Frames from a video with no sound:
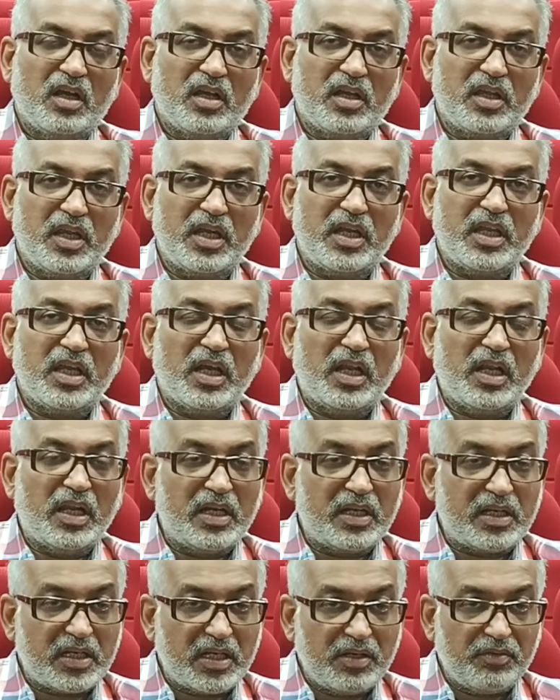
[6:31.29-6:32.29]
getting
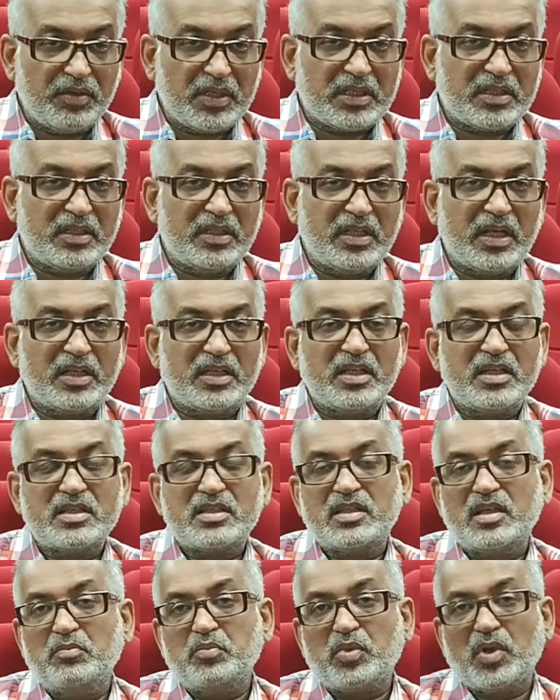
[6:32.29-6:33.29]
alerted with that there is
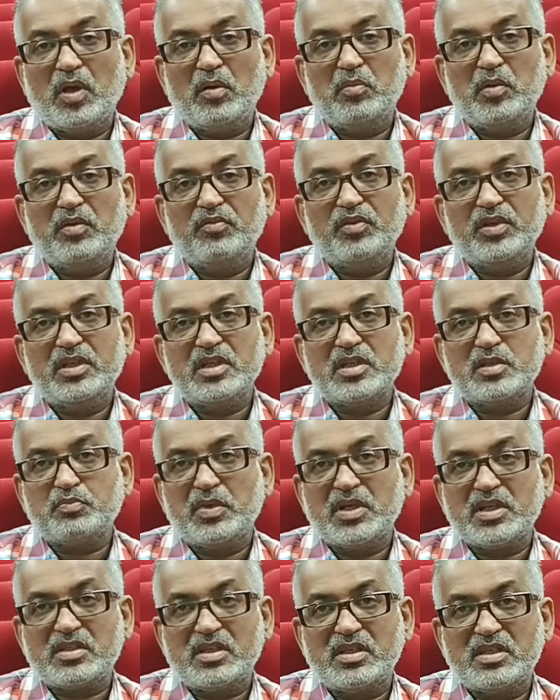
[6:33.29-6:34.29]
some problem with this
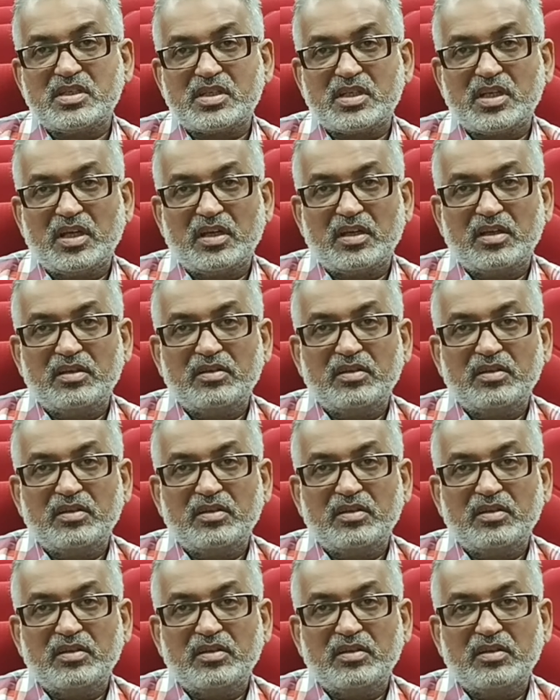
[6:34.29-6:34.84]
person's tongue